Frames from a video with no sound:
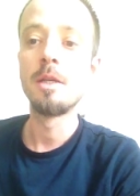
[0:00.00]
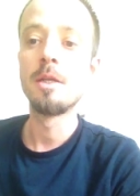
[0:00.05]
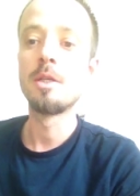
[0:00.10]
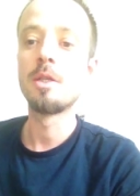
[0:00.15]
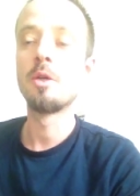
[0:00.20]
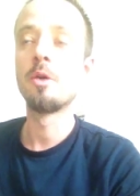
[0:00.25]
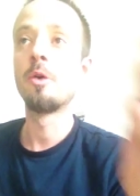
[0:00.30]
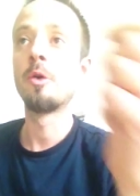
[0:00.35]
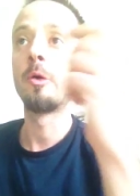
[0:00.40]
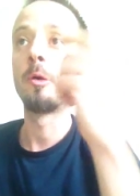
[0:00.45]

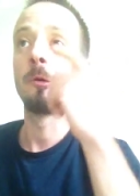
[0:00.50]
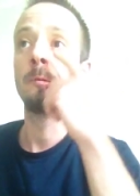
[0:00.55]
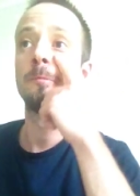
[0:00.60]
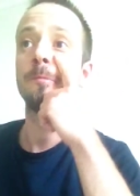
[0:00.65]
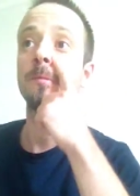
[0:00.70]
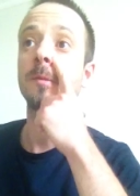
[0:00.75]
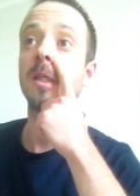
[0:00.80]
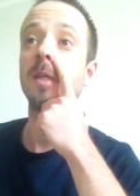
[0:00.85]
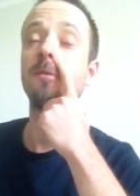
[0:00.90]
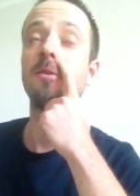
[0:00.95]
so
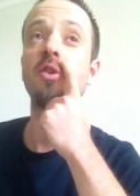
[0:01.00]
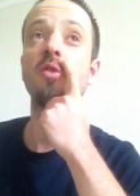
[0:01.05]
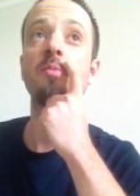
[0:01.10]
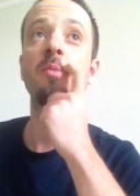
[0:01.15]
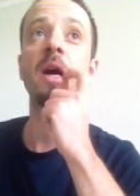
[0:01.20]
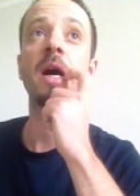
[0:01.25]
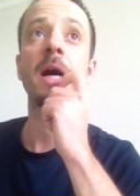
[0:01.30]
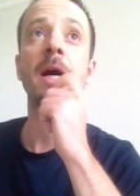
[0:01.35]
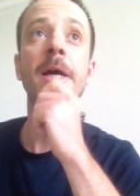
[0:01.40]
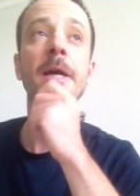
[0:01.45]
if you
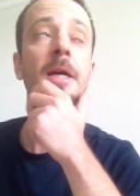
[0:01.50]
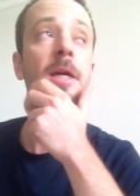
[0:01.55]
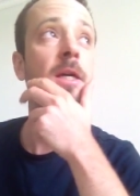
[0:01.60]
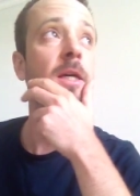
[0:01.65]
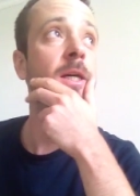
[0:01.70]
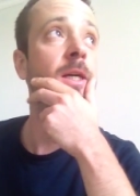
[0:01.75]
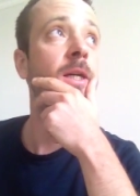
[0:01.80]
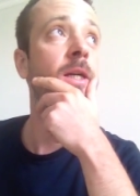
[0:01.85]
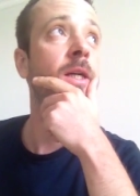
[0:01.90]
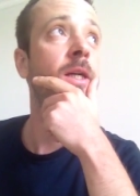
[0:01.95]
buy uh,
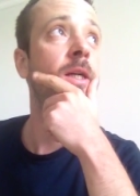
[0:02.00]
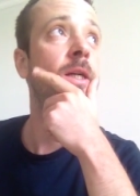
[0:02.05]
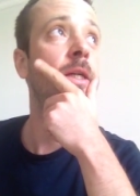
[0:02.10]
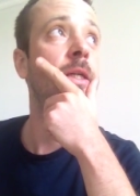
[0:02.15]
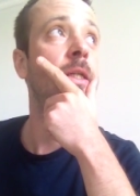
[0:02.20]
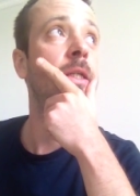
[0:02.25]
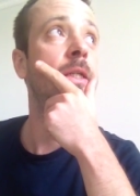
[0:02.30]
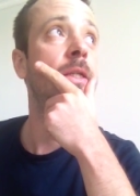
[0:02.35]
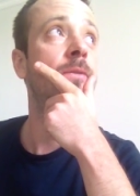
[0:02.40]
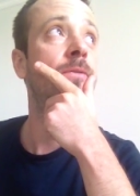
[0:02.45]

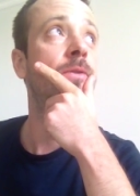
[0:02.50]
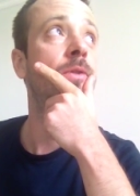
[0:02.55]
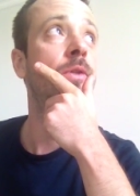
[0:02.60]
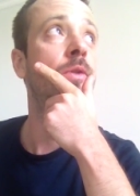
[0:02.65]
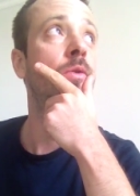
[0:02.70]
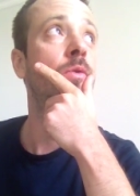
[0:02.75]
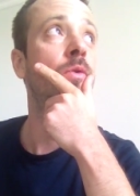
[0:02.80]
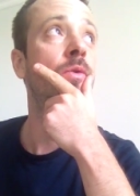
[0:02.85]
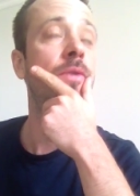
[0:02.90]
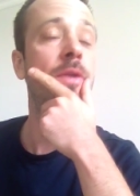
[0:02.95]
if
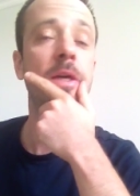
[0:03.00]
you